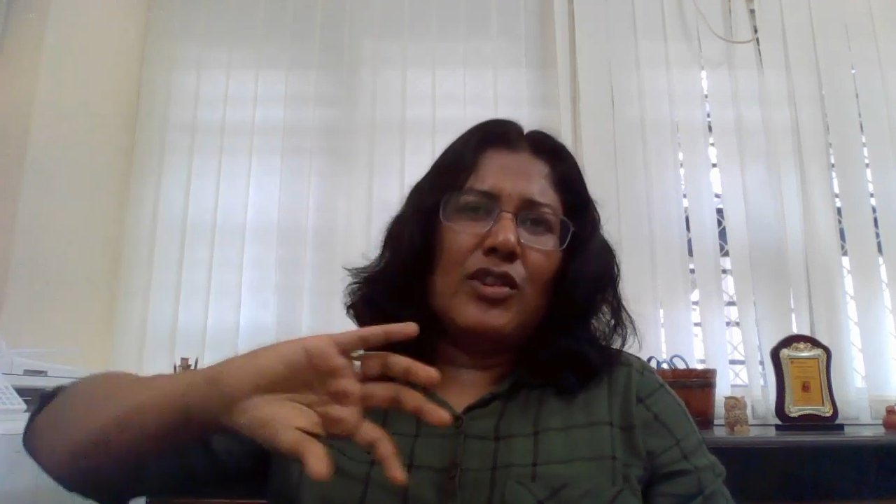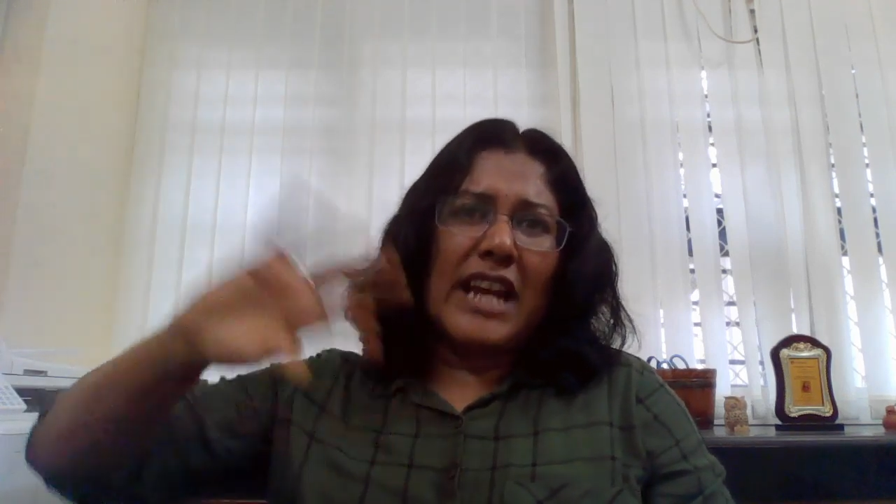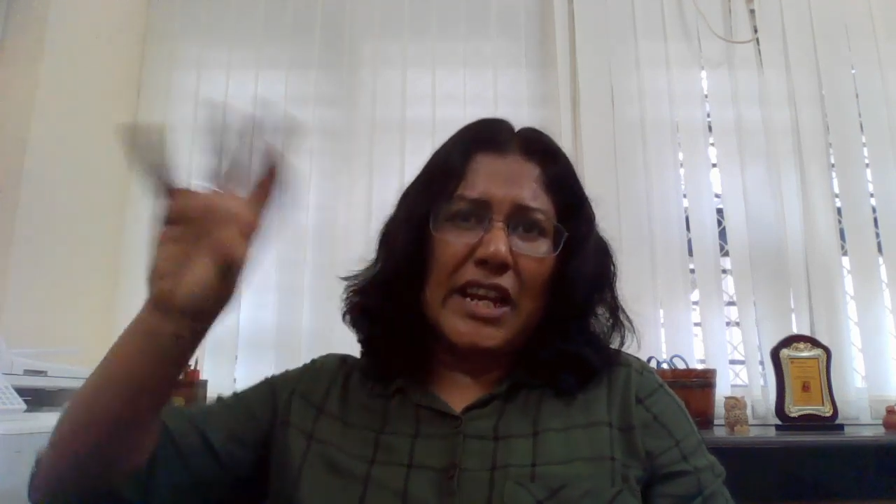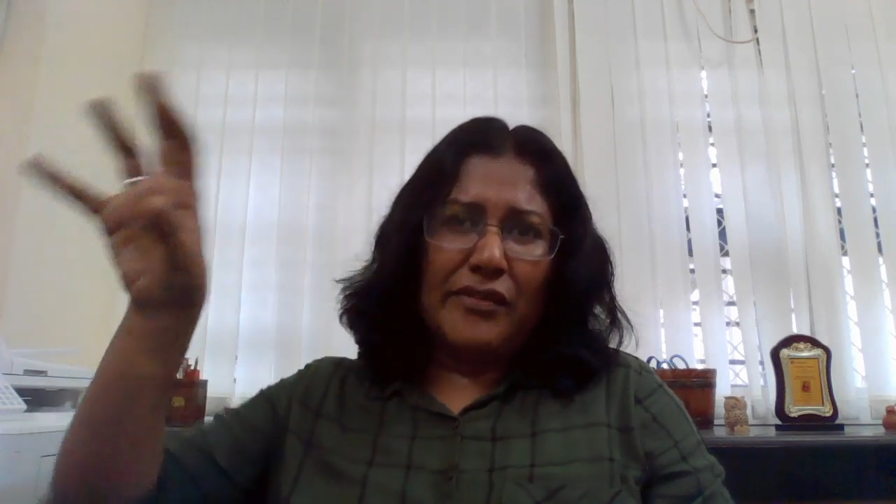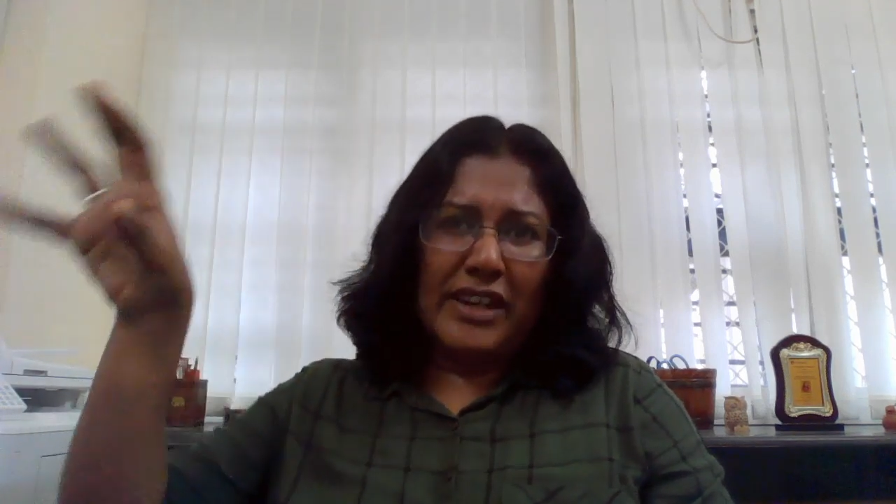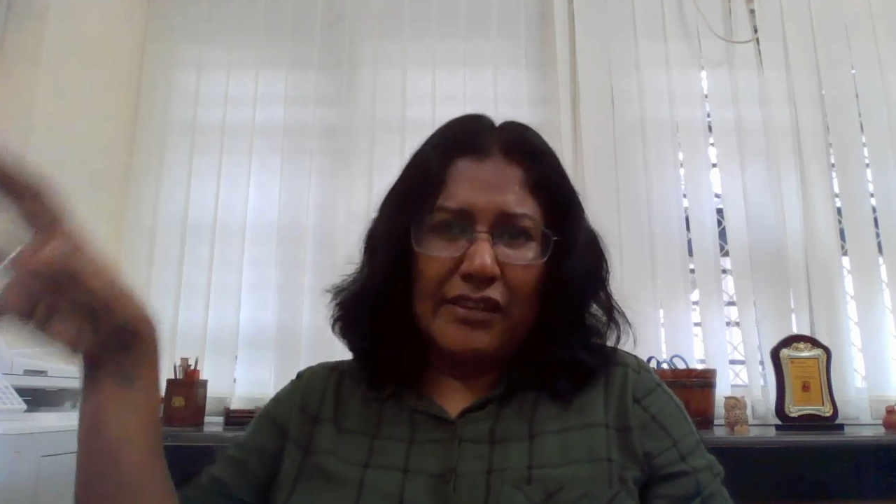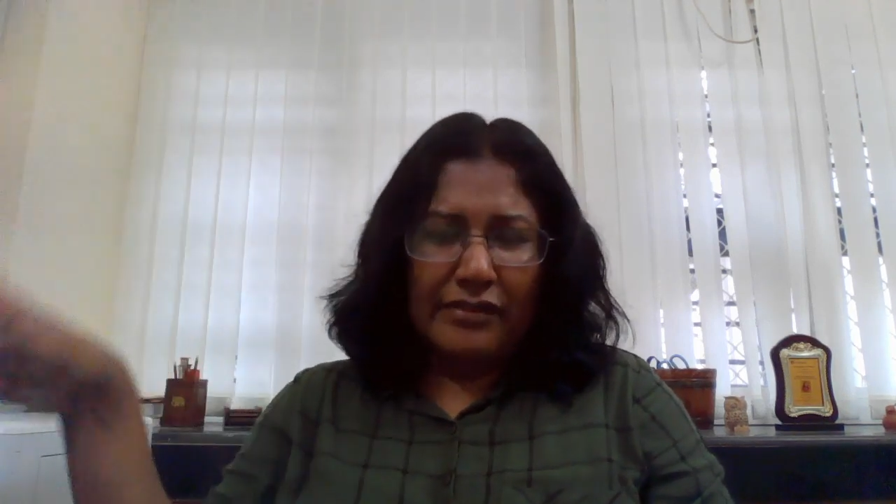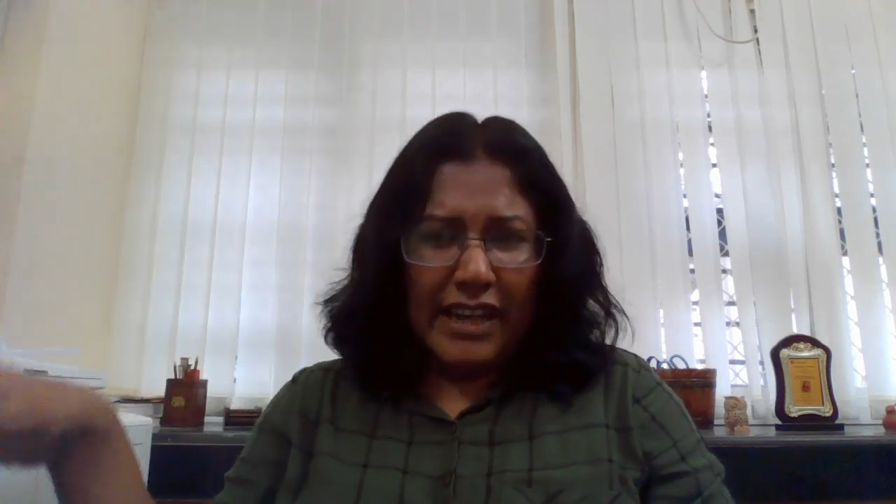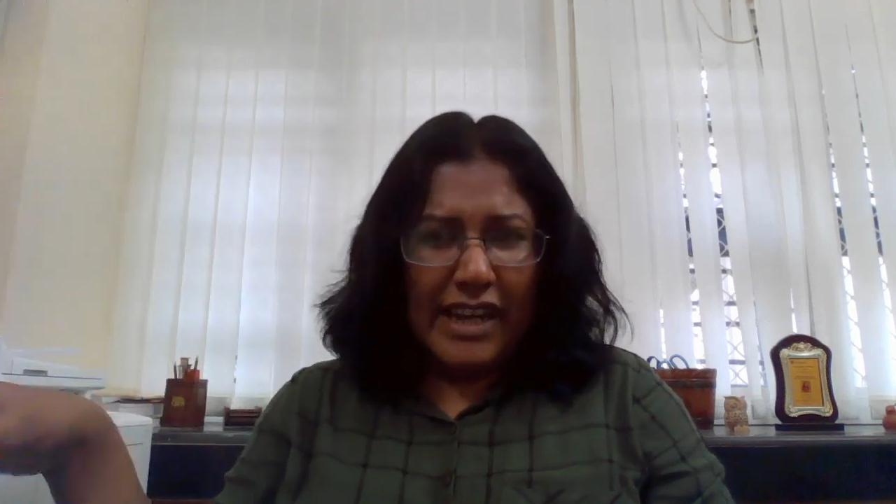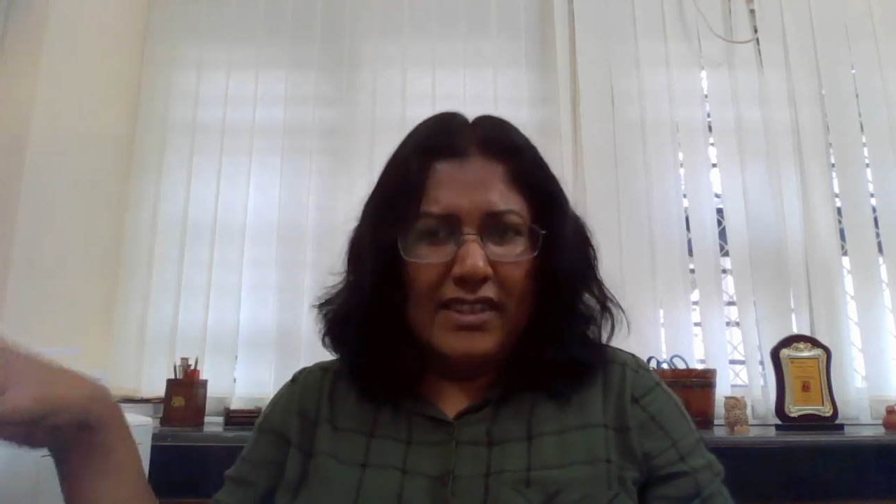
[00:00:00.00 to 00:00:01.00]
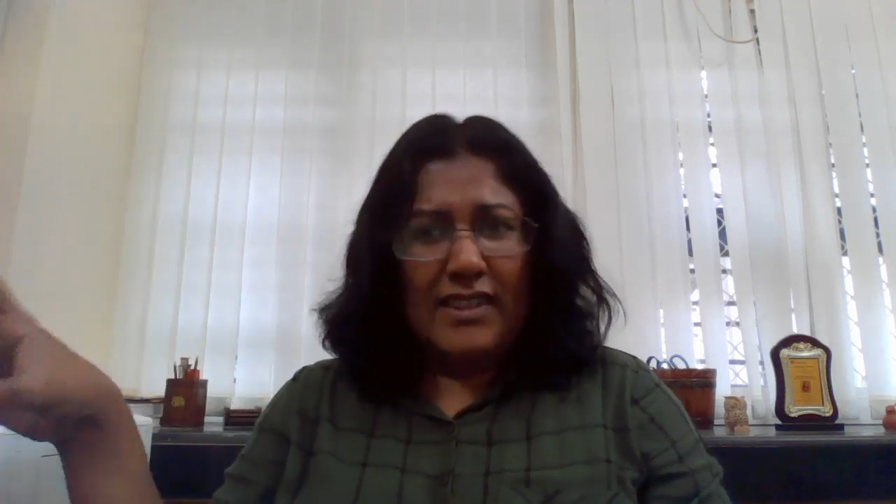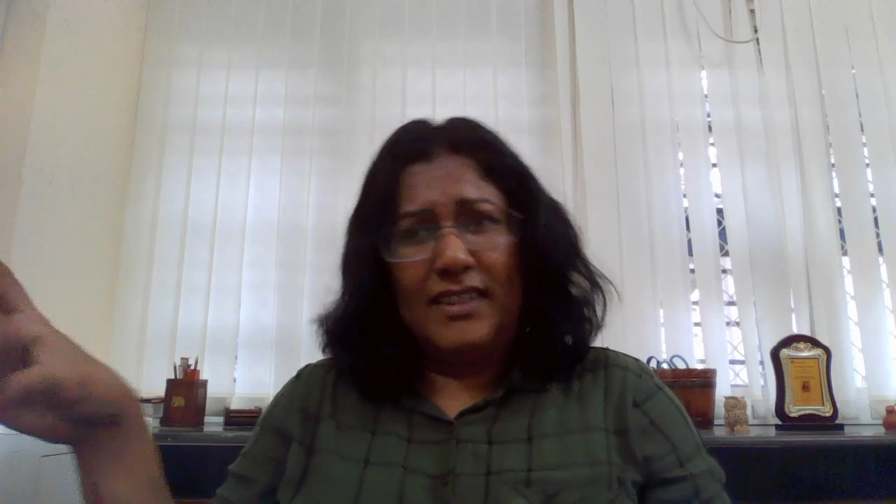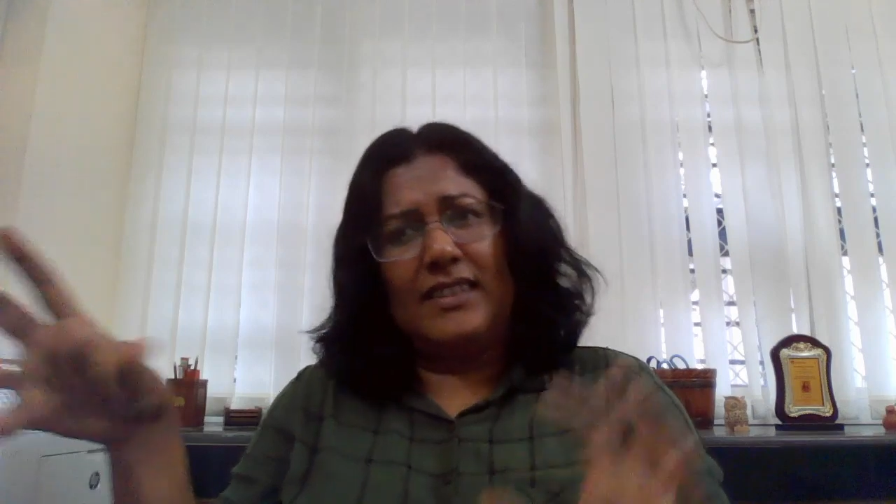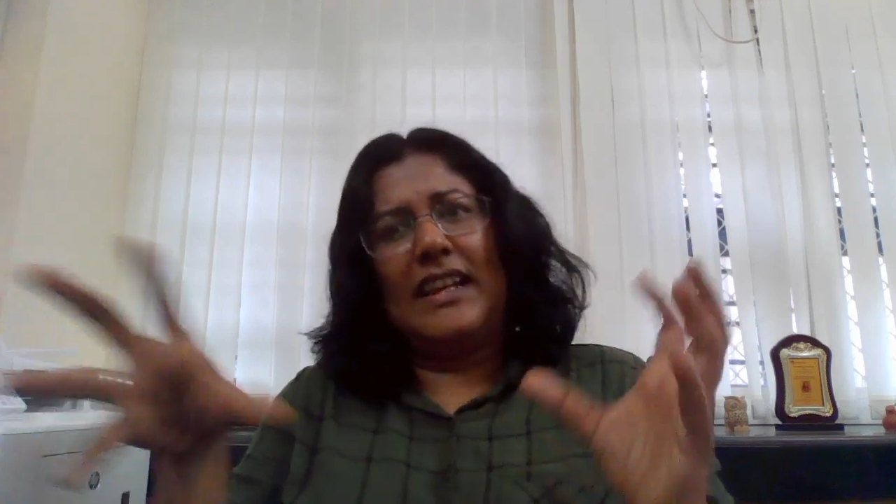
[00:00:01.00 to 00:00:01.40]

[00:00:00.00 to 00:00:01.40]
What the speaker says: scientific advances,